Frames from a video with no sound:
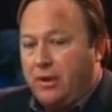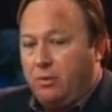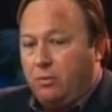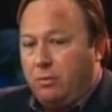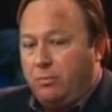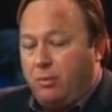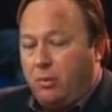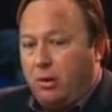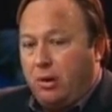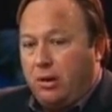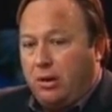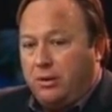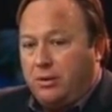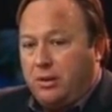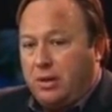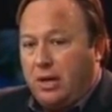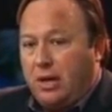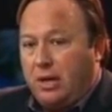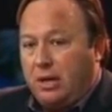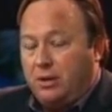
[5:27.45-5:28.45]

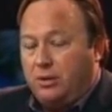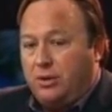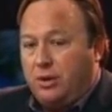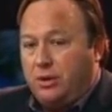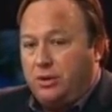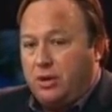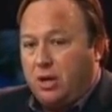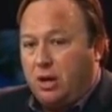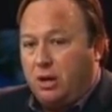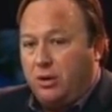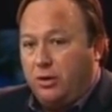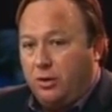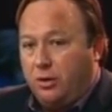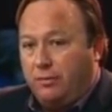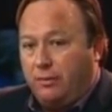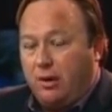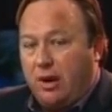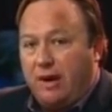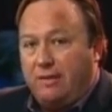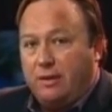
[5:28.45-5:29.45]
reportedly saying that she saw
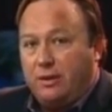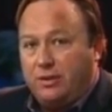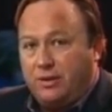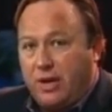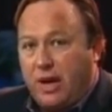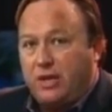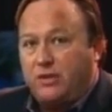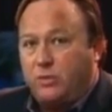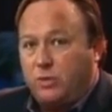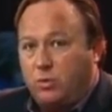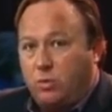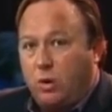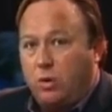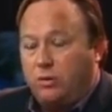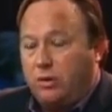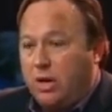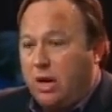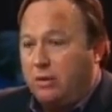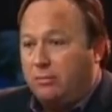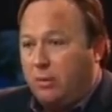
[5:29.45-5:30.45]
Hoover having sex with,
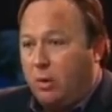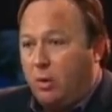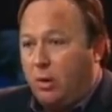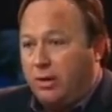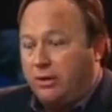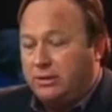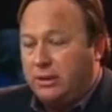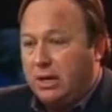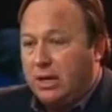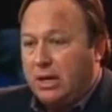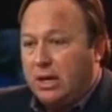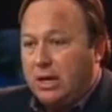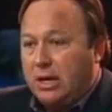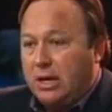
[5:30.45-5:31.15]
quote, young boys.